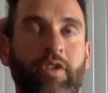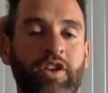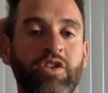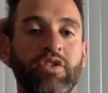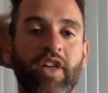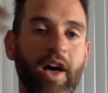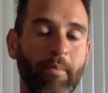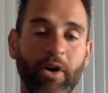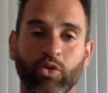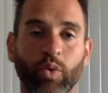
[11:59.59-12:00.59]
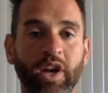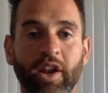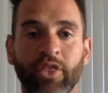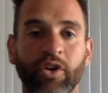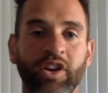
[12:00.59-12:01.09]
And do that about 20
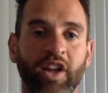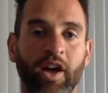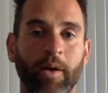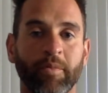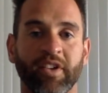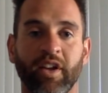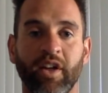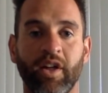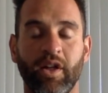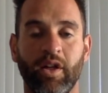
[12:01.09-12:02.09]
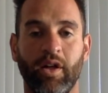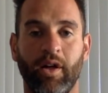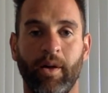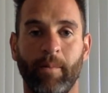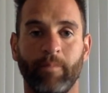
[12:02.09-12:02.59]
to 30 times
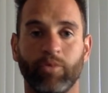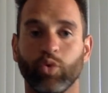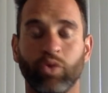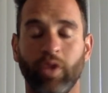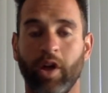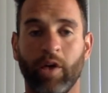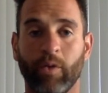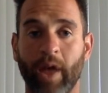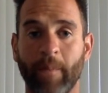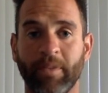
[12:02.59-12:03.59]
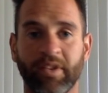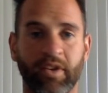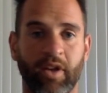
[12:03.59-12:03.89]
um, uh, reps,